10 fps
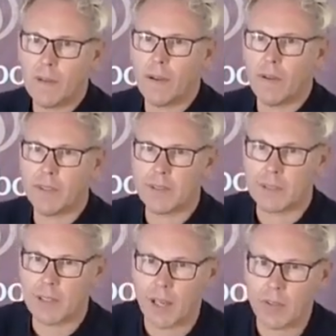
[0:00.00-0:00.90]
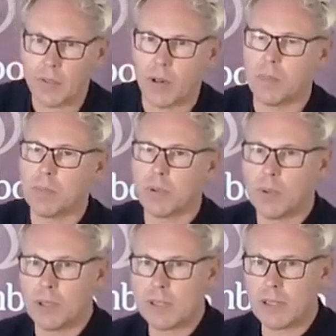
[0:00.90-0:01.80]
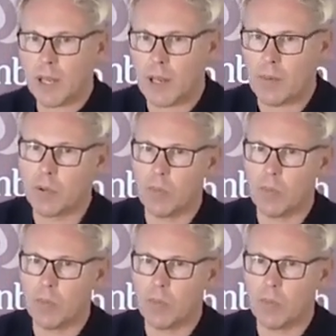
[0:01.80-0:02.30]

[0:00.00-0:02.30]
on this tightrope all the time. We,